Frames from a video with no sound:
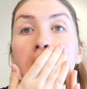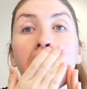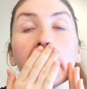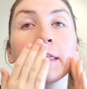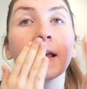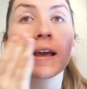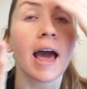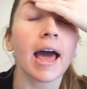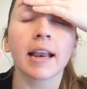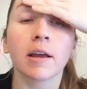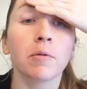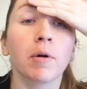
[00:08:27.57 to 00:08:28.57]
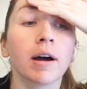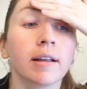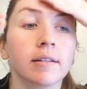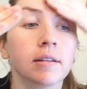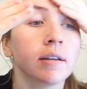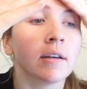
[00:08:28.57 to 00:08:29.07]
I think
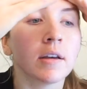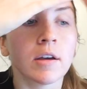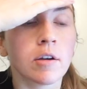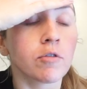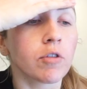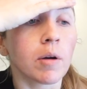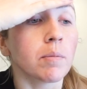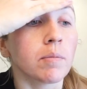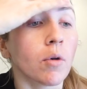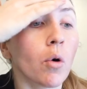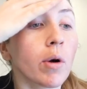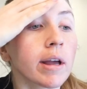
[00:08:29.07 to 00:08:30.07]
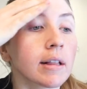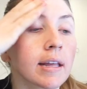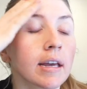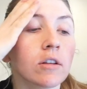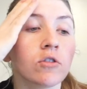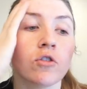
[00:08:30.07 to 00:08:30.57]
anyone from
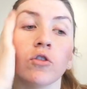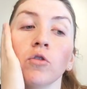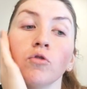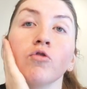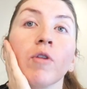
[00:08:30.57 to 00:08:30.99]
oily to